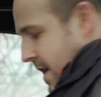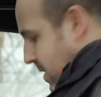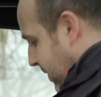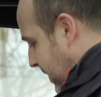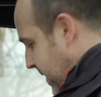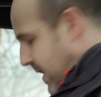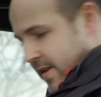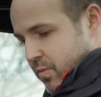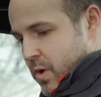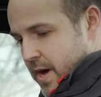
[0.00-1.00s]
you'll find that
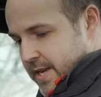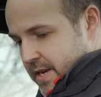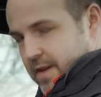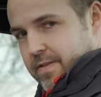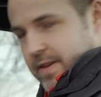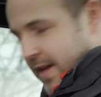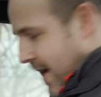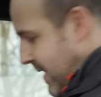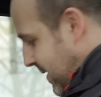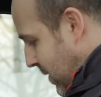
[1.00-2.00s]
it's wide enough.
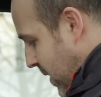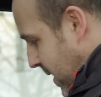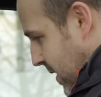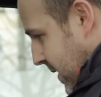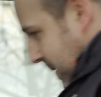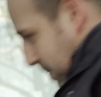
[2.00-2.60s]
Okay, this is quite a nice